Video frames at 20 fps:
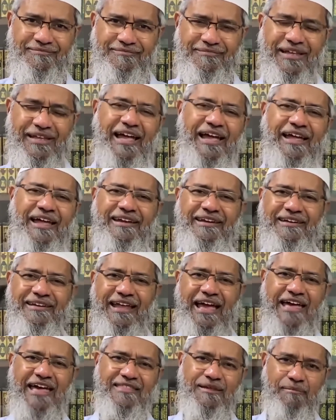And
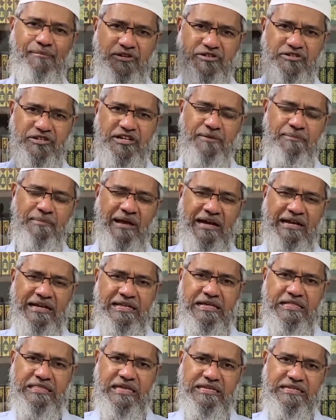as I mentioned in my
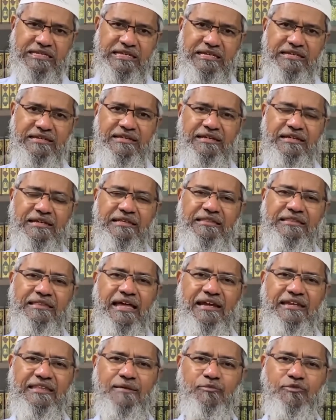earlier session,
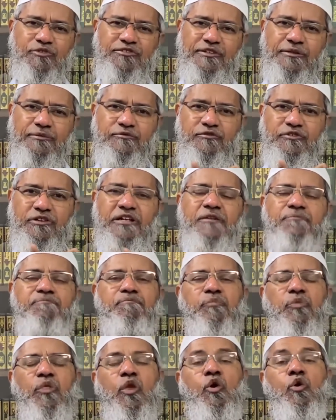that the Muslims will
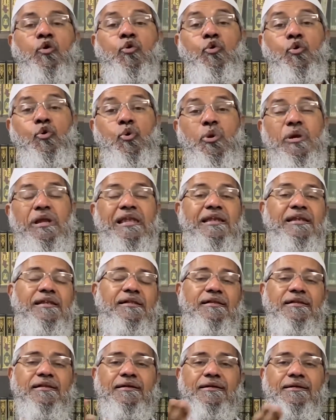rule
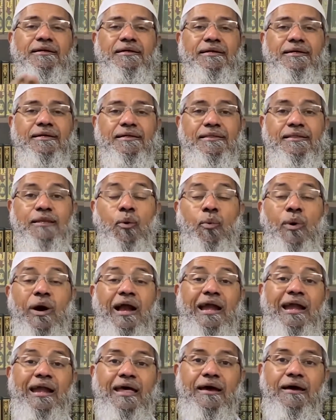the
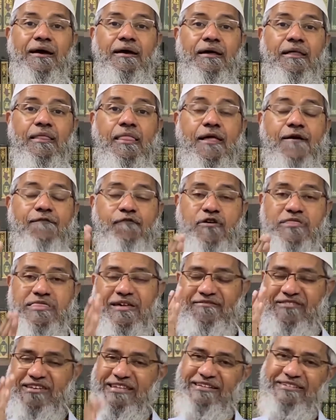world for
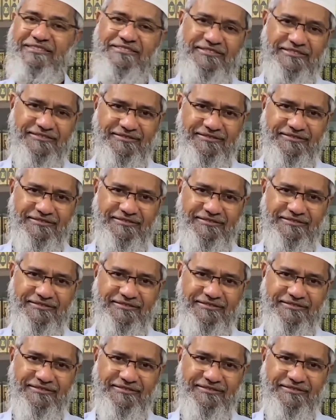7 years.